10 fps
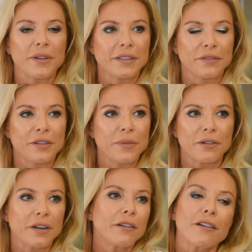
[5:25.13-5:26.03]
myself in the
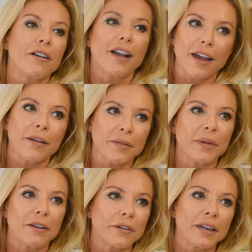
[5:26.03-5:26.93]
mirror. I've got
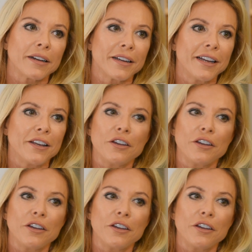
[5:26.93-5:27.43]
ex-ballerina.